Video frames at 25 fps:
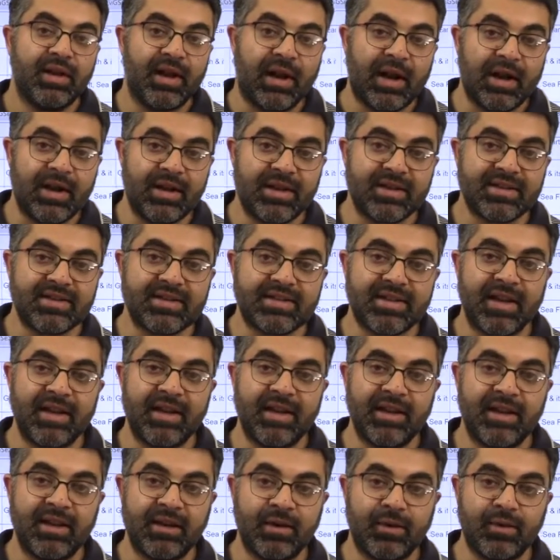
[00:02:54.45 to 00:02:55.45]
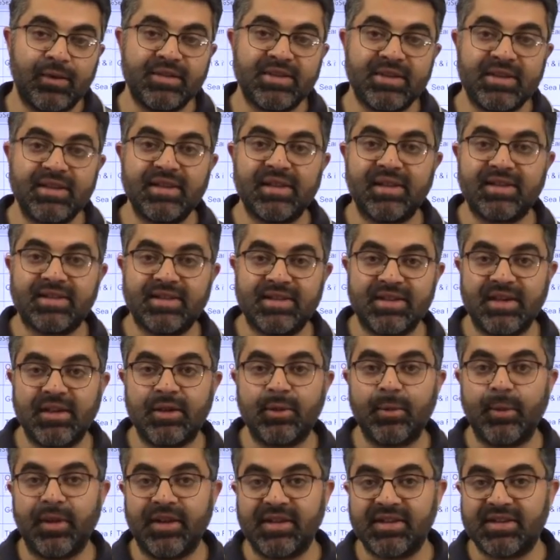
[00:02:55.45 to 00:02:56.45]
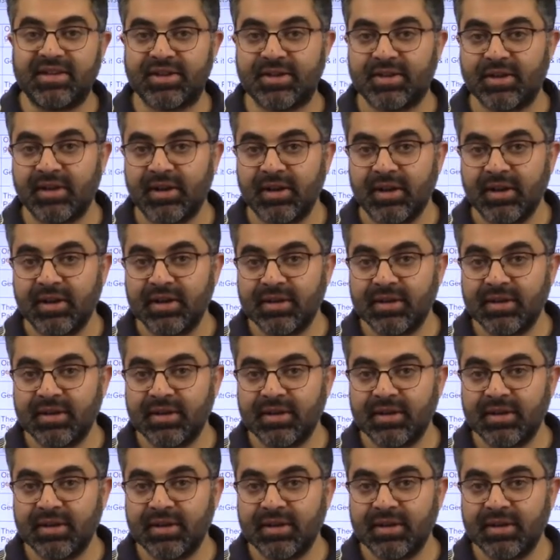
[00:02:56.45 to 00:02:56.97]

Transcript: understanding goes in the sequence.